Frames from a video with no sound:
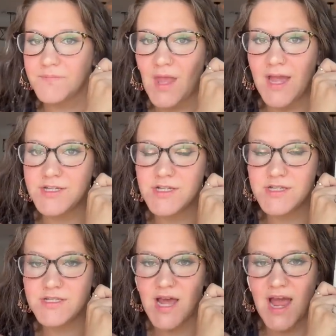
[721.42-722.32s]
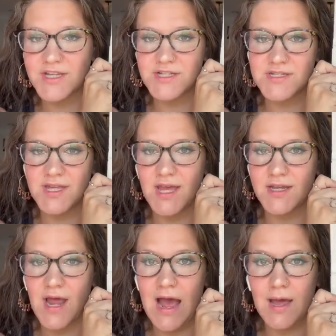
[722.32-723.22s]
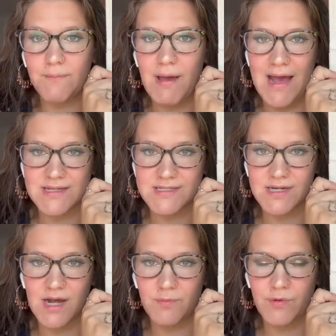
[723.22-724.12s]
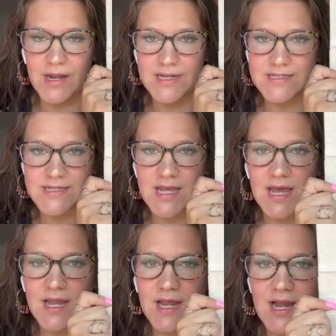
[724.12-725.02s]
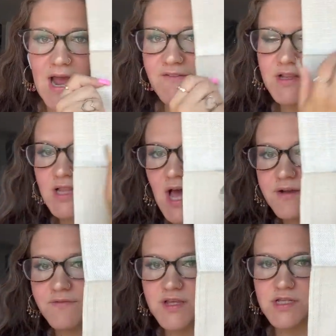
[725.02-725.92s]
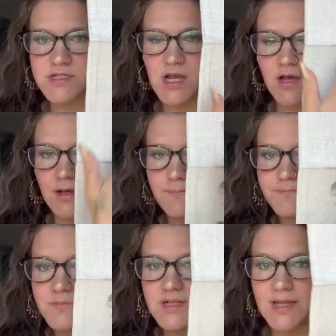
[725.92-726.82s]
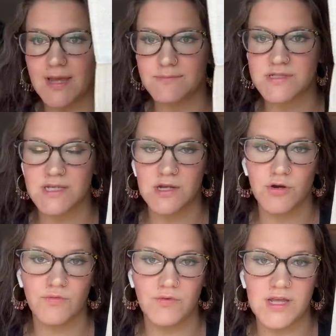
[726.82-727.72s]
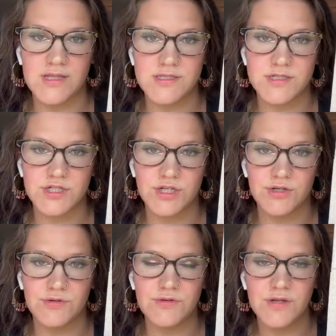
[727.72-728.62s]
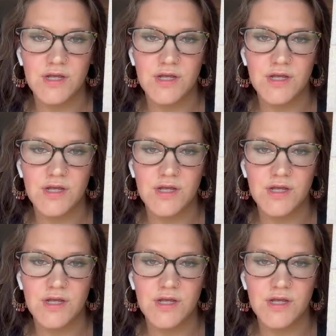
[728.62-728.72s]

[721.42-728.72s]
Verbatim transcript: I just, I just cannot pass it up when I see it. And I have a lot of these um, lamb's ear wreaths too.